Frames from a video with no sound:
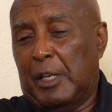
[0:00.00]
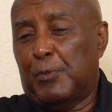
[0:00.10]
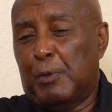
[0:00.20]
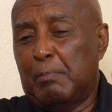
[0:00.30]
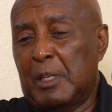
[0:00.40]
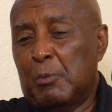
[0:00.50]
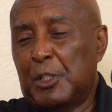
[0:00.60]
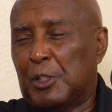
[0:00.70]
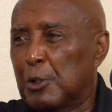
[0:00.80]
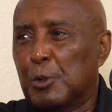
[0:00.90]
for me,
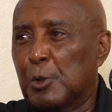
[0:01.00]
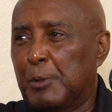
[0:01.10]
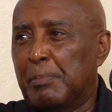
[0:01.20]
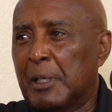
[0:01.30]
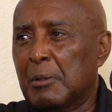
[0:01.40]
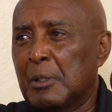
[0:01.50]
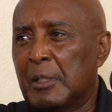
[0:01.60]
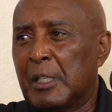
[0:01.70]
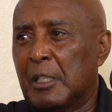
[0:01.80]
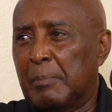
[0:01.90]
we still do it better
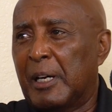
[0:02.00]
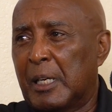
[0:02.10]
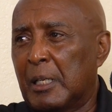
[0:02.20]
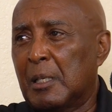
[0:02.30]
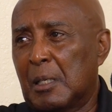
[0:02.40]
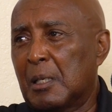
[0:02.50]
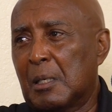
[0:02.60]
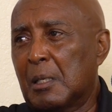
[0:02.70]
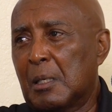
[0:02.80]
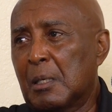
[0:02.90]
than anybody.